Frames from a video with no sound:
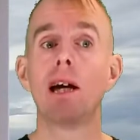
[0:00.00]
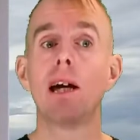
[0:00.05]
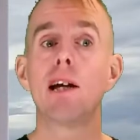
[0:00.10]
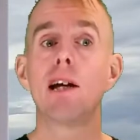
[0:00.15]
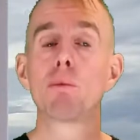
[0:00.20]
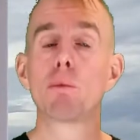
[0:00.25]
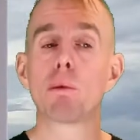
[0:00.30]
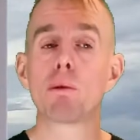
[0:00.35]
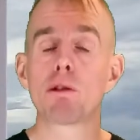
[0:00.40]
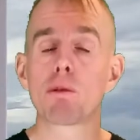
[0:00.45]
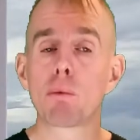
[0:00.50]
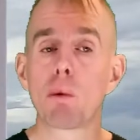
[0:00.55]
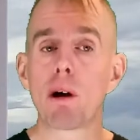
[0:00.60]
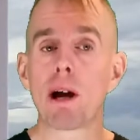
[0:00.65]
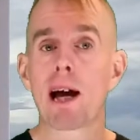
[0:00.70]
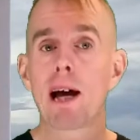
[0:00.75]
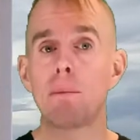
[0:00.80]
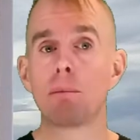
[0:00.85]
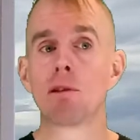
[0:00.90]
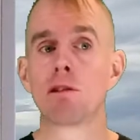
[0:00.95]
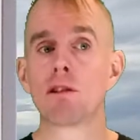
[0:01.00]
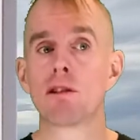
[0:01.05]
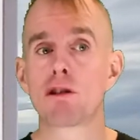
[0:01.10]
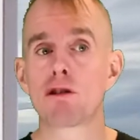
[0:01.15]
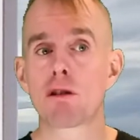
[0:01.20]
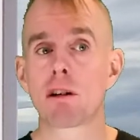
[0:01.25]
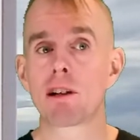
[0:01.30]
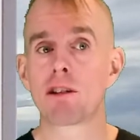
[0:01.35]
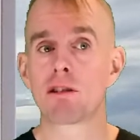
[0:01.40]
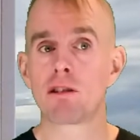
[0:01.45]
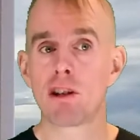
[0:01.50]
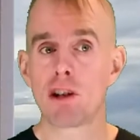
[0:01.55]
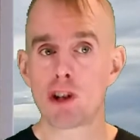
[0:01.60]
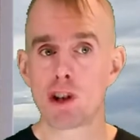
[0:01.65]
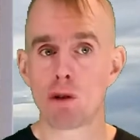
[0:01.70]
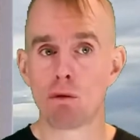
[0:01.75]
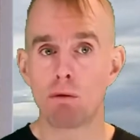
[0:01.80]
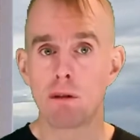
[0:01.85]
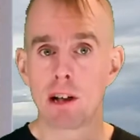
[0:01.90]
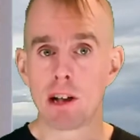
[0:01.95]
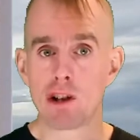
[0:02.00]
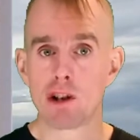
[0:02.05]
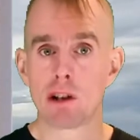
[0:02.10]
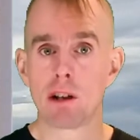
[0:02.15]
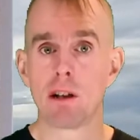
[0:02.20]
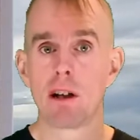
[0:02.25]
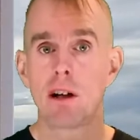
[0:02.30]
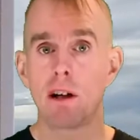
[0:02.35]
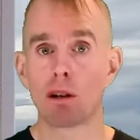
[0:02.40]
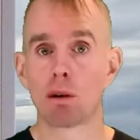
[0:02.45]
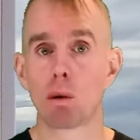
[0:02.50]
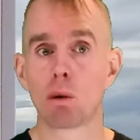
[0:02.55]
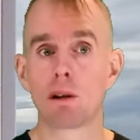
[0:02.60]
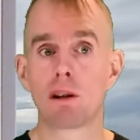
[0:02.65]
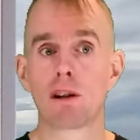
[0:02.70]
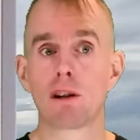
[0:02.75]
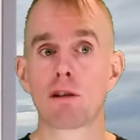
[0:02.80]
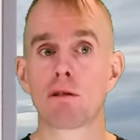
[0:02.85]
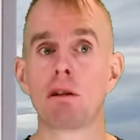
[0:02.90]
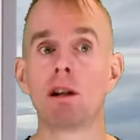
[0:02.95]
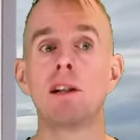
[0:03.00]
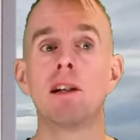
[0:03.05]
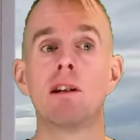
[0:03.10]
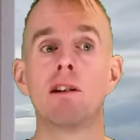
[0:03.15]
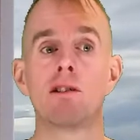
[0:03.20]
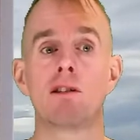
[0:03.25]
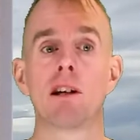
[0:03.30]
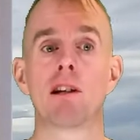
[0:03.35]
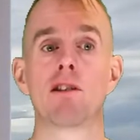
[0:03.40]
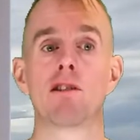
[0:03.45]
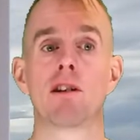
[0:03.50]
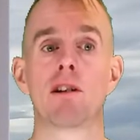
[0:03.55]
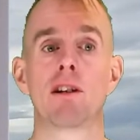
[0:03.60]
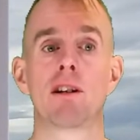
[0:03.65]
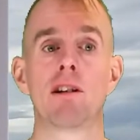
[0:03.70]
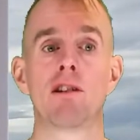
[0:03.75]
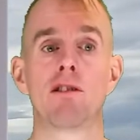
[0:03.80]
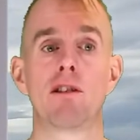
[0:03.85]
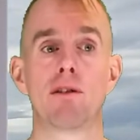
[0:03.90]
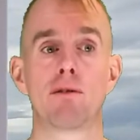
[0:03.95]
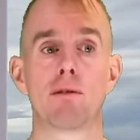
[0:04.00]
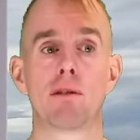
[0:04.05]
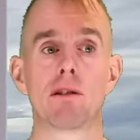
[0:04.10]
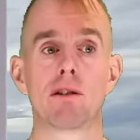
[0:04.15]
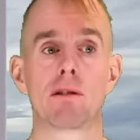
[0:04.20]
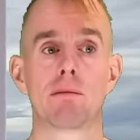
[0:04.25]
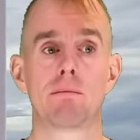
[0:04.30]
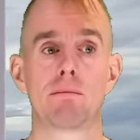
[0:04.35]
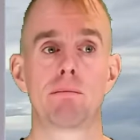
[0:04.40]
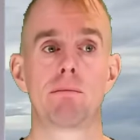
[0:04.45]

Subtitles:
It's what happens in the transition region according to the gradient sensor that is different.